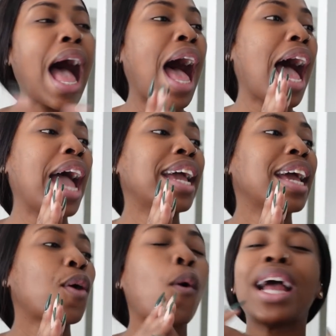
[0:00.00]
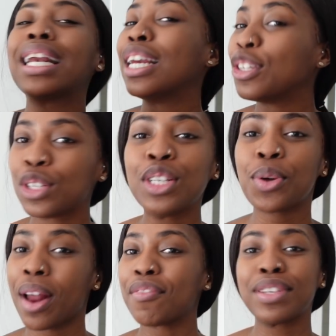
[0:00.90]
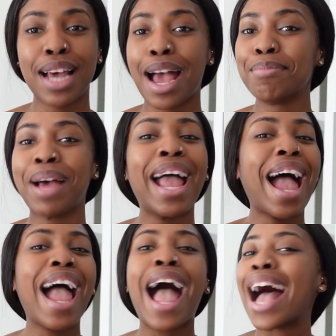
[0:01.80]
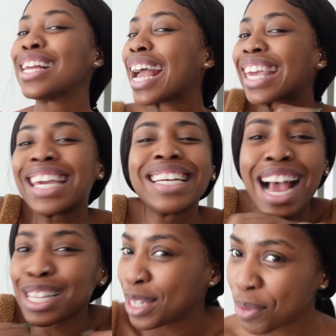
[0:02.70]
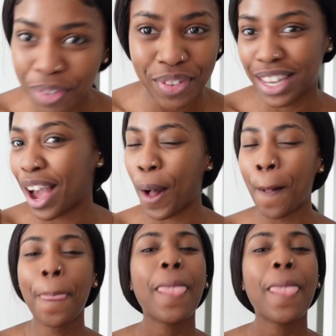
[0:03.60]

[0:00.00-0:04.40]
I quite literally don't have the time. I cannot do it for y'all.